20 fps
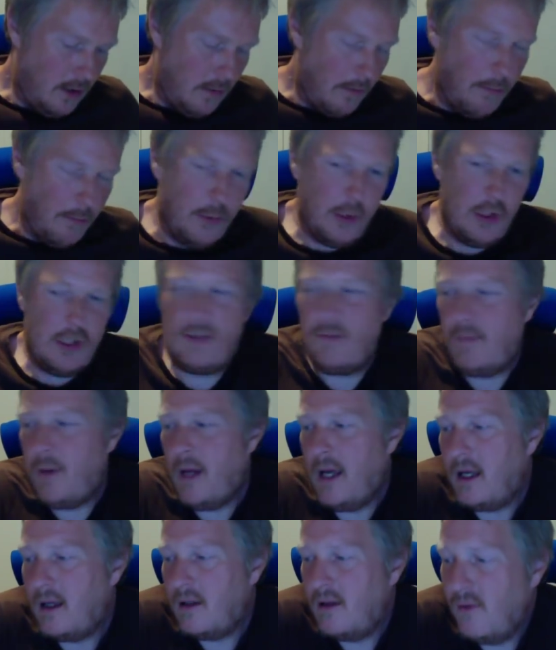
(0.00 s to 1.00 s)

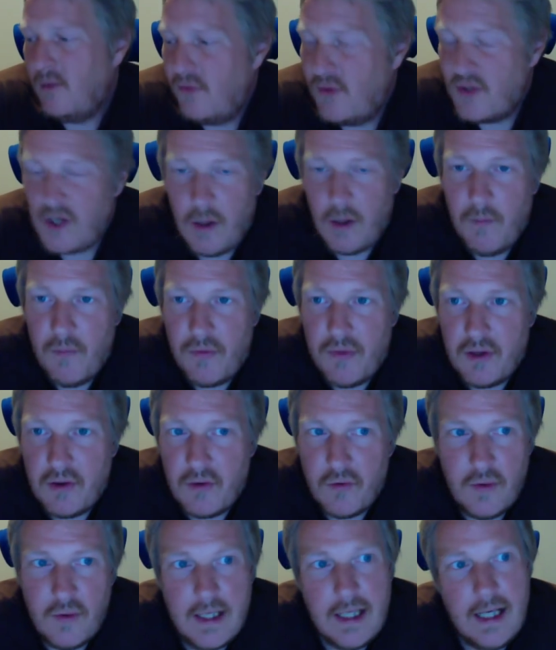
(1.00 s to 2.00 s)
perspective
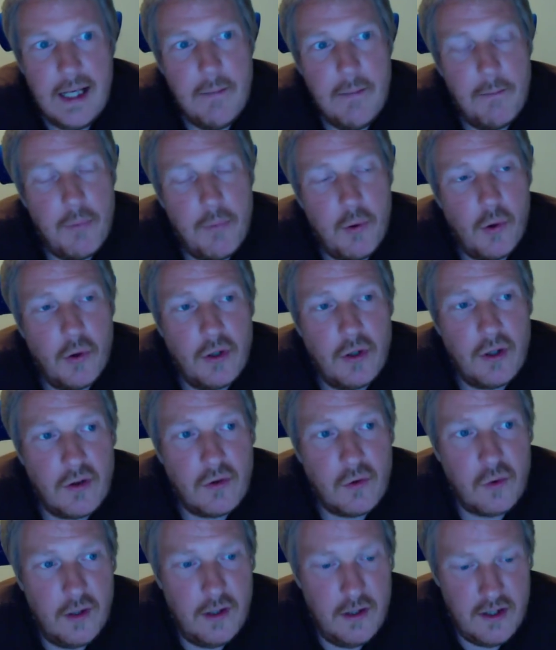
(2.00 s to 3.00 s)
something really important
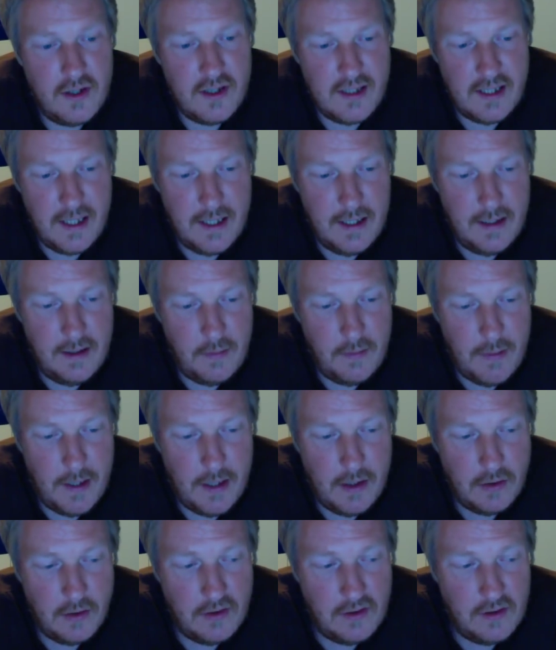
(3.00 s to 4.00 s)
to understand
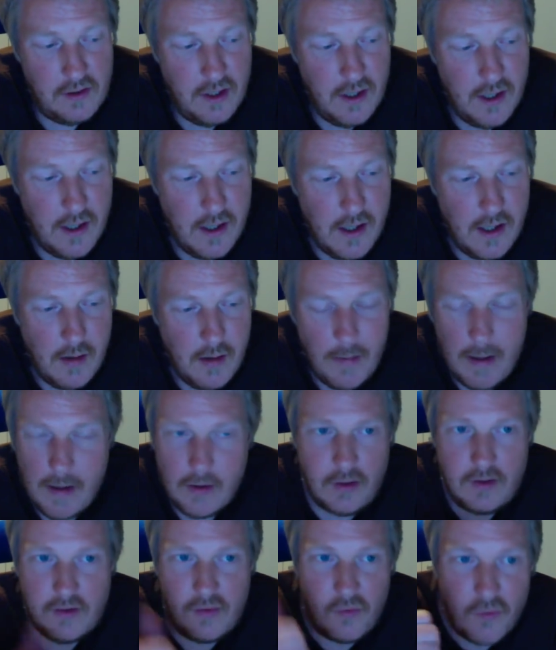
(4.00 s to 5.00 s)
about
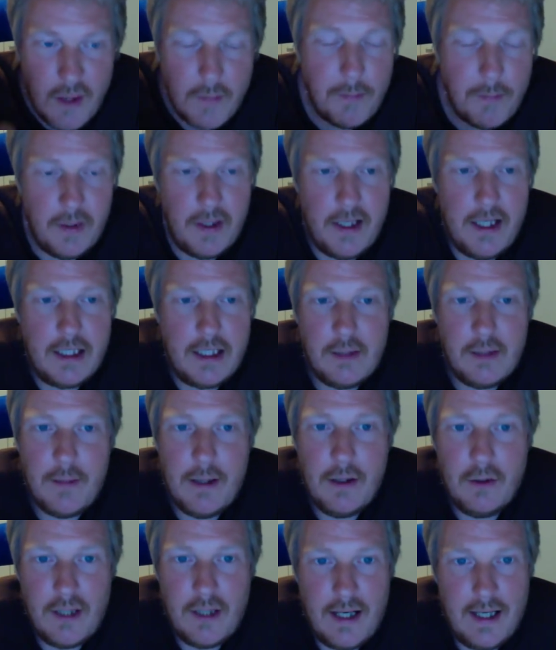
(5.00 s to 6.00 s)
RippleNet,
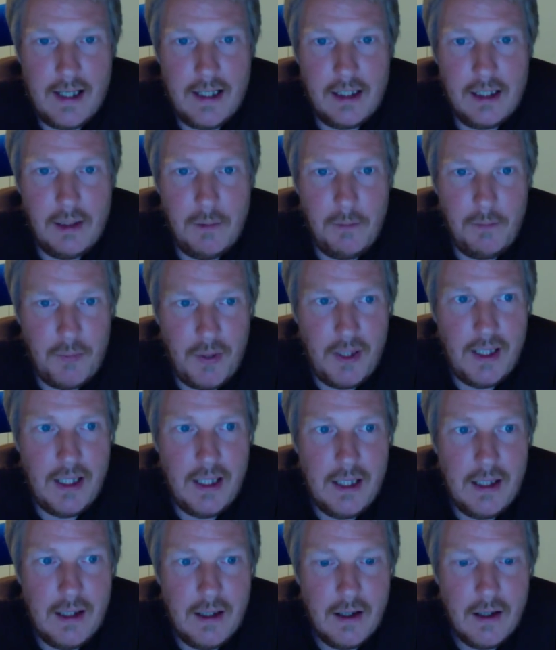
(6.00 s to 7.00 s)
about
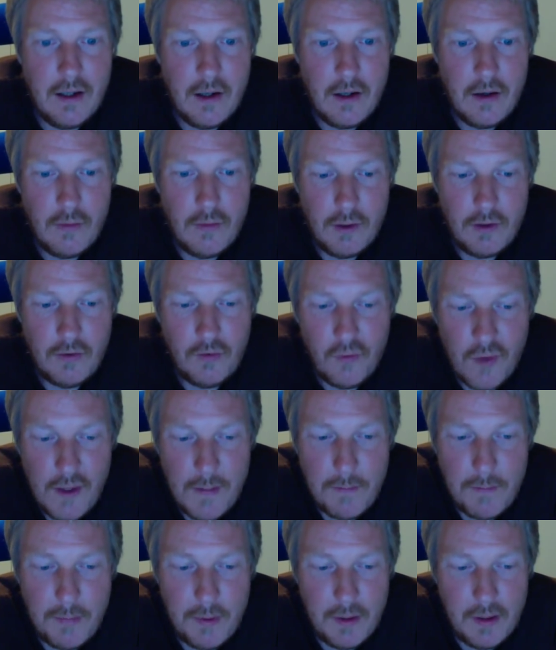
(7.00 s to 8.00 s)
ILP. What
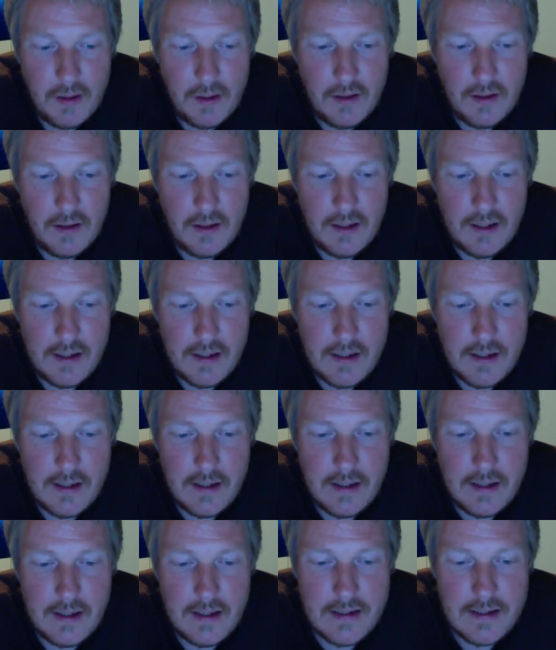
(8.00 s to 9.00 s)
Ripple
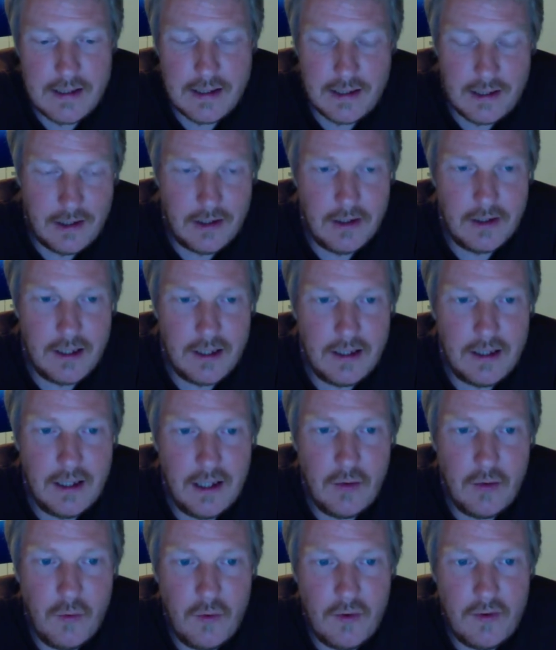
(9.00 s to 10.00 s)
is
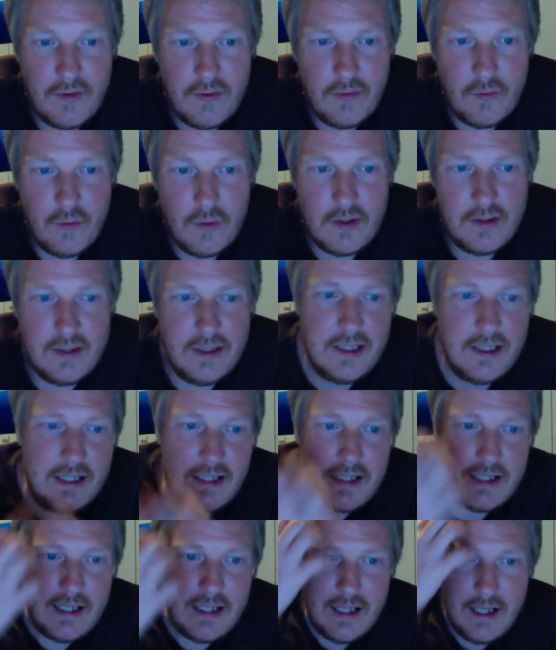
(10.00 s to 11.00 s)
targeting with
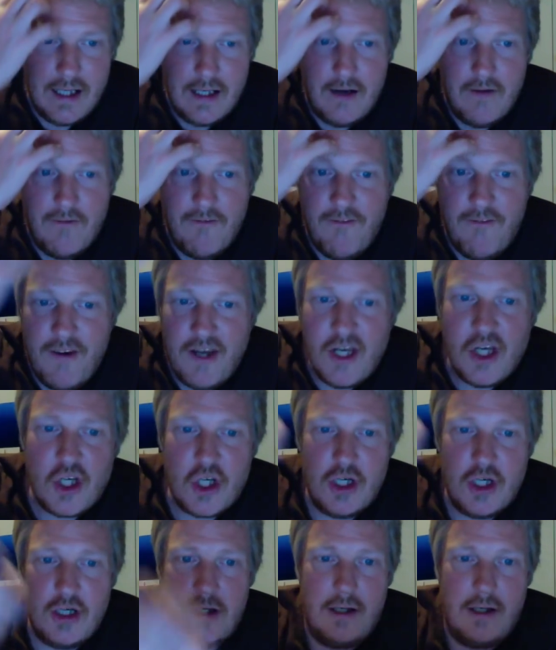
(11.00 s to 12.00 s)
its
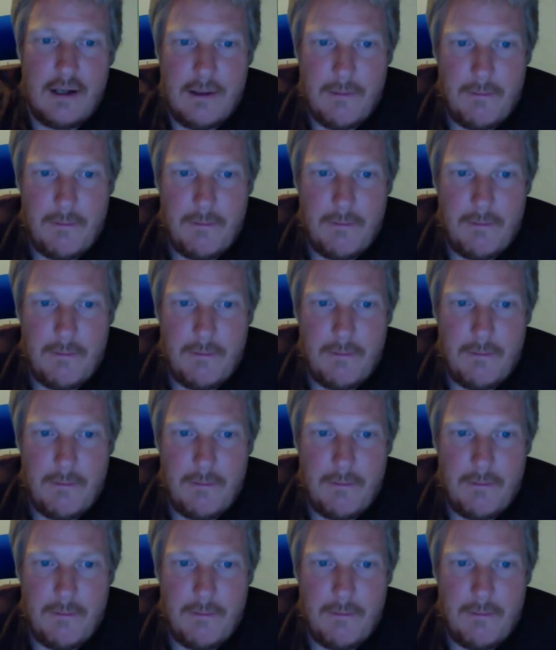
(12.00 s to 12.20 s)
vision